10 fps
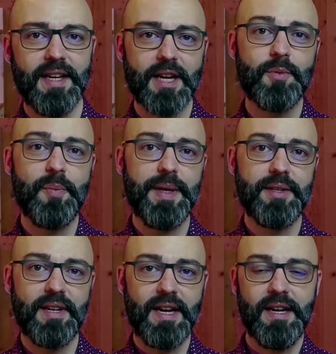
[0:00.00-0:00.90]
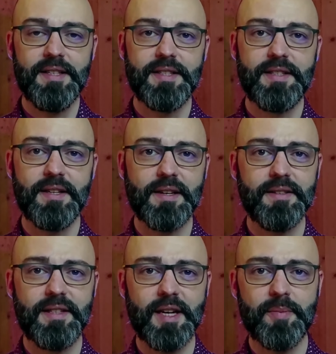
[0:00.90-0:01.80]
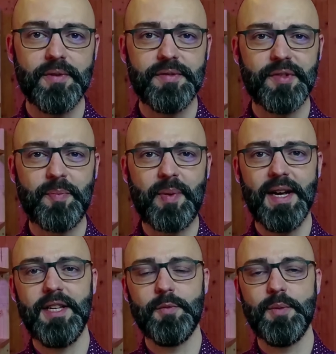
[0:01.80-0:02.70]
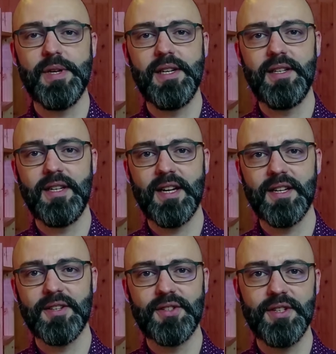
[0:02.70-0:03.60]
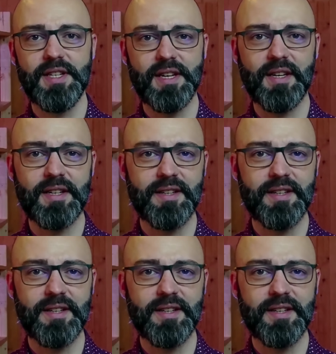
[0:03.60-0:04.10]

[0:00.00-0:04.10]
And that will be the last type of spline we will study